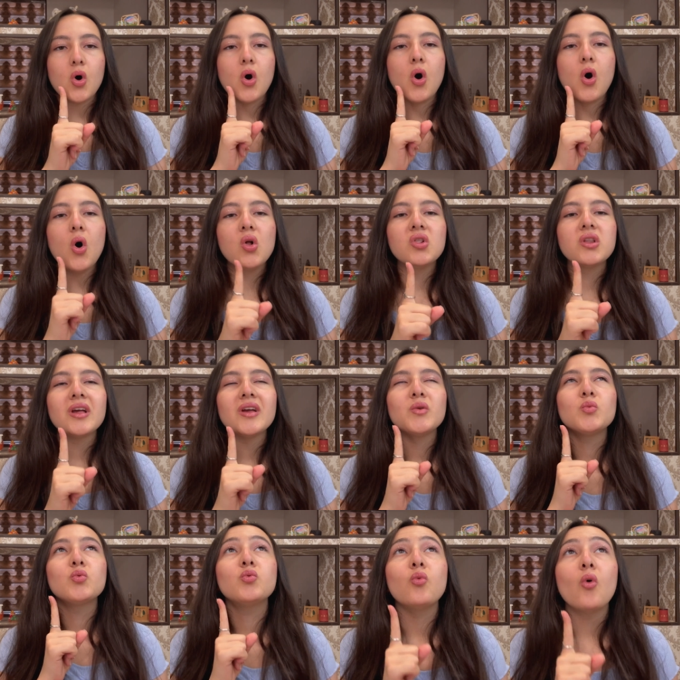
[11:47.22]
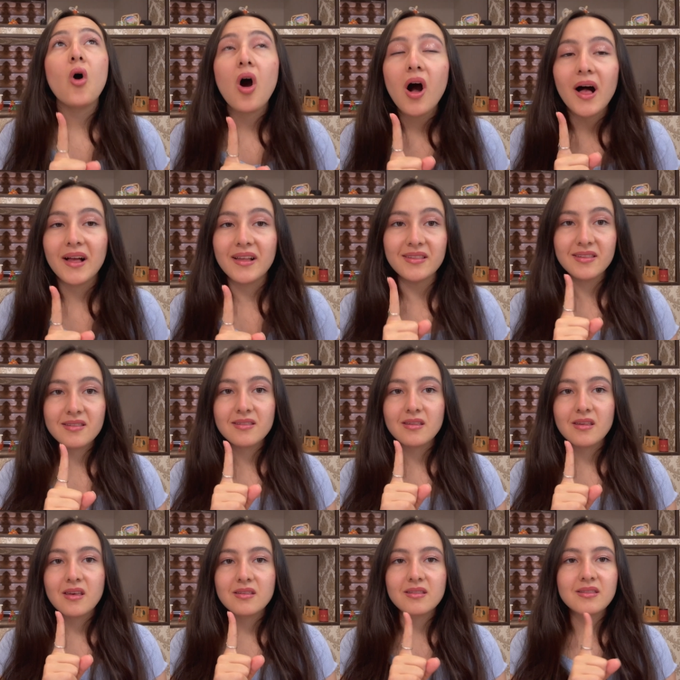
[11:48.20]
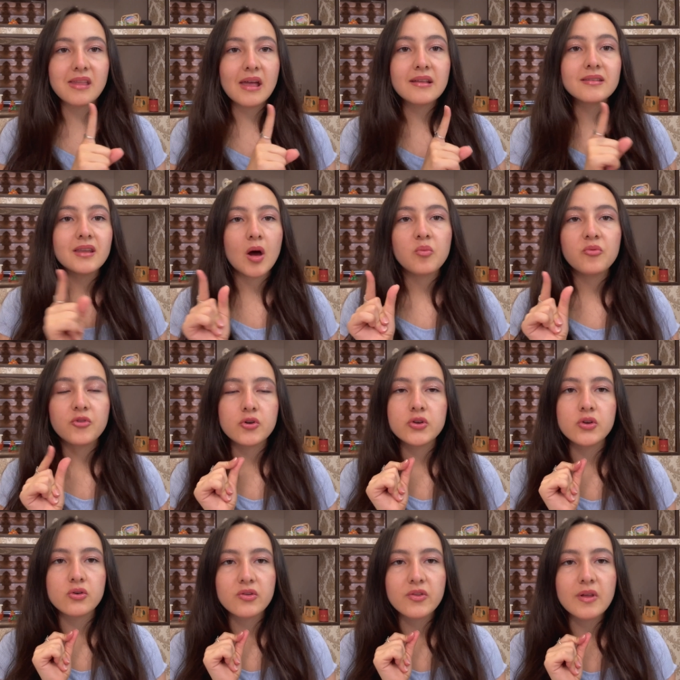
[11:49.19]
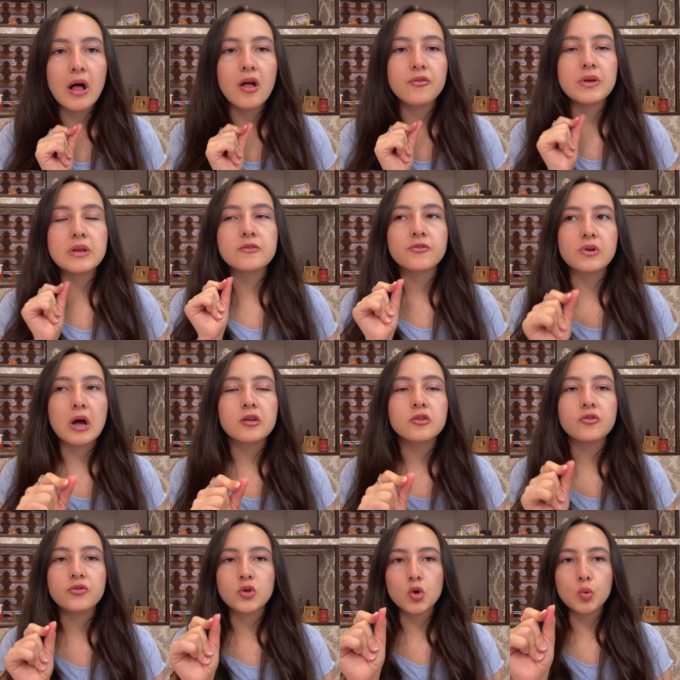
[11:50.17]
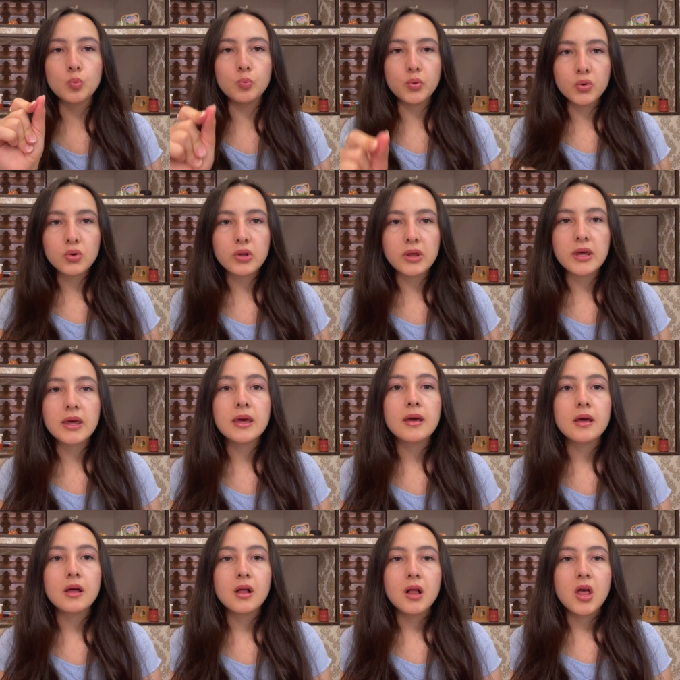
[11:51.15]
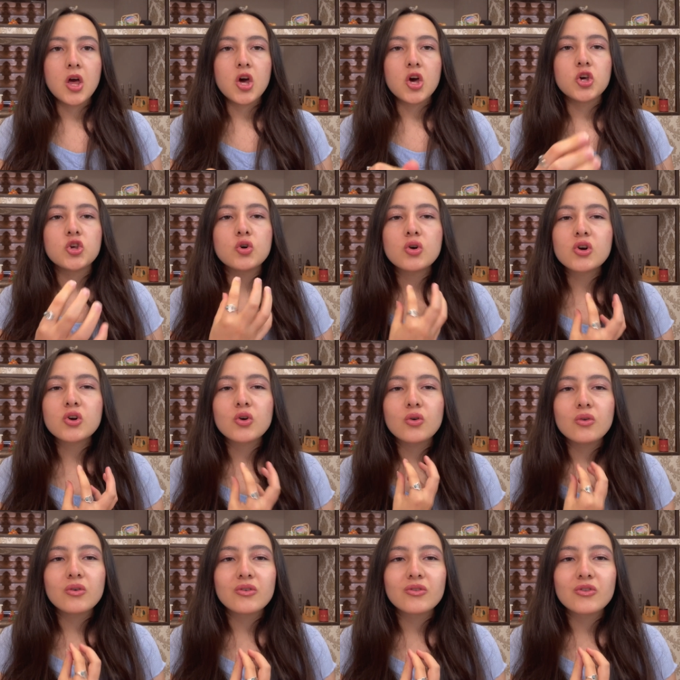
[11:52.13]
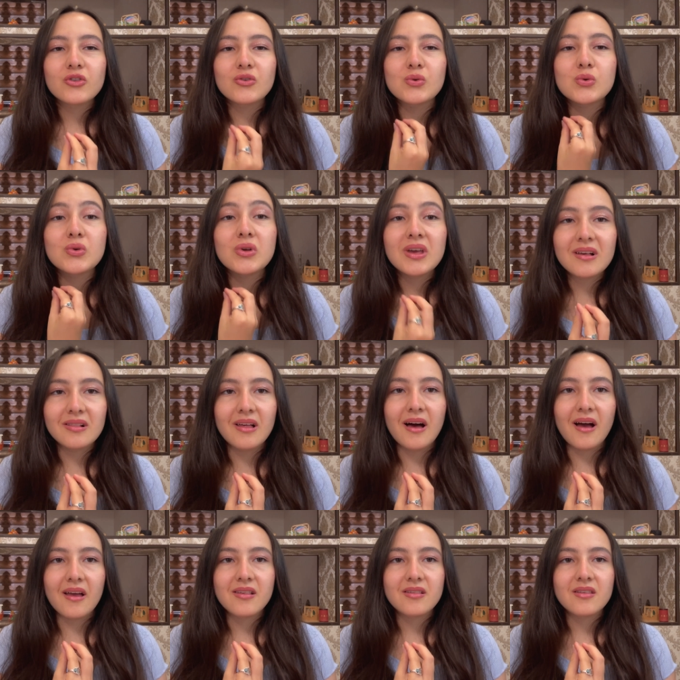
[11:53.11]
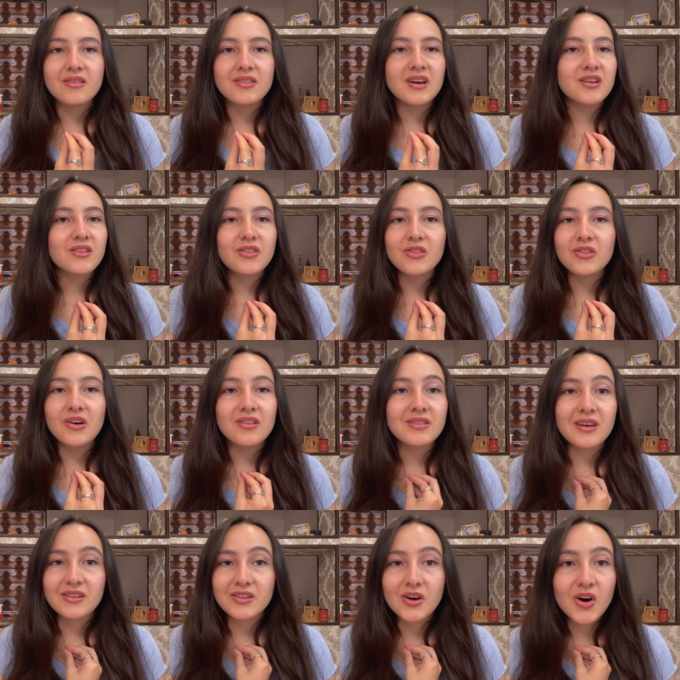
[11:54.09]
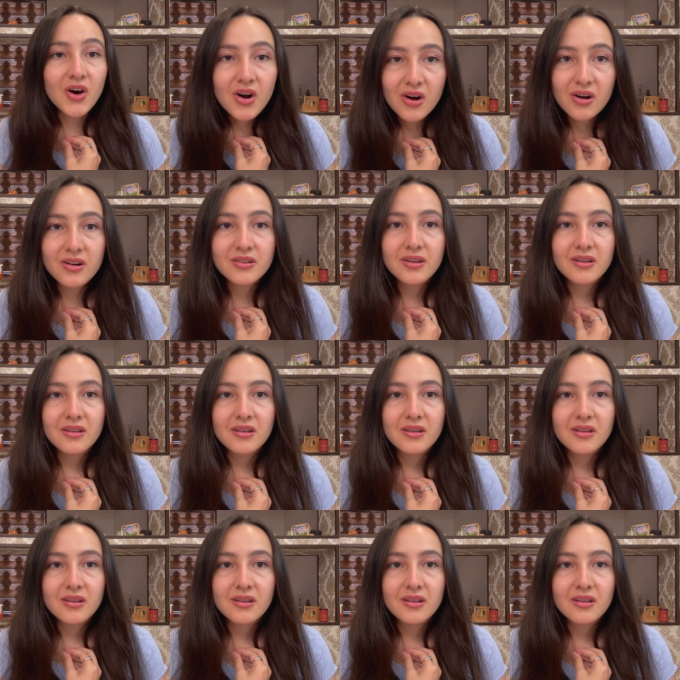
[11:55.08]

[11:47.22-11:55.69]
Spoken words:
only once stand up for yourself in front of your bully, you're going to realize that it's not that hard.